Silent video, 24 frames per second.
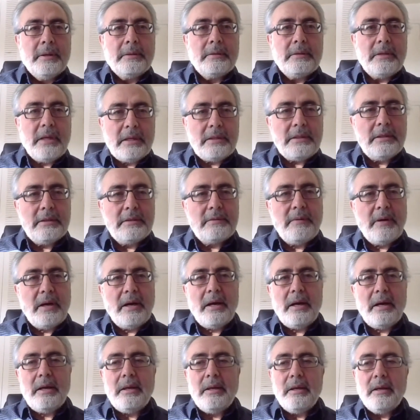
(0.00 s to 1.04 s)
That is
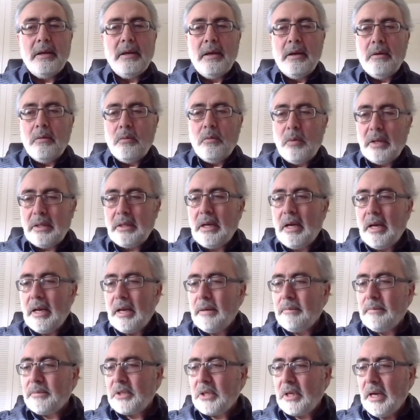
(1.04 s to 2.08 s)
why what I
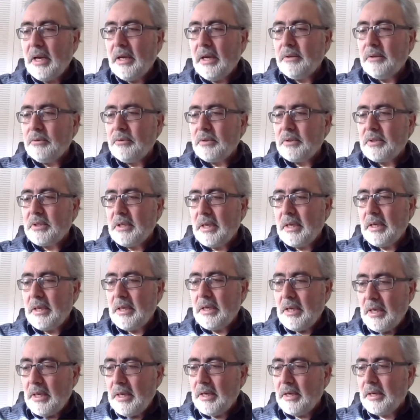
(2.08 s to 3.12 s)
am trying to say
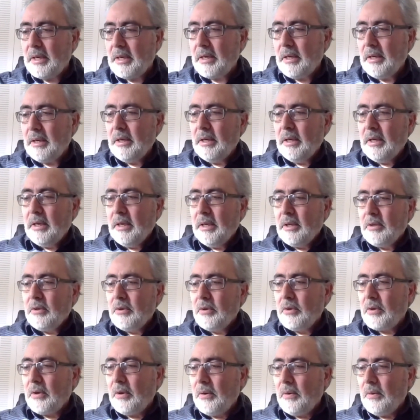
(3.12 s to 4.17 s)
here,
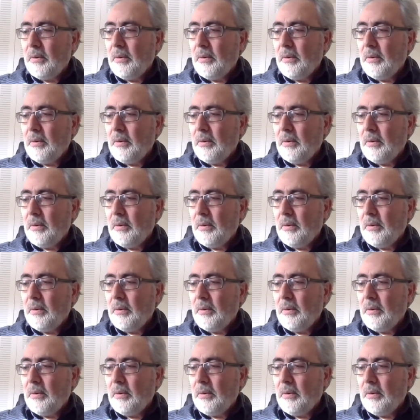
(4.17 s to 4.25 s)
in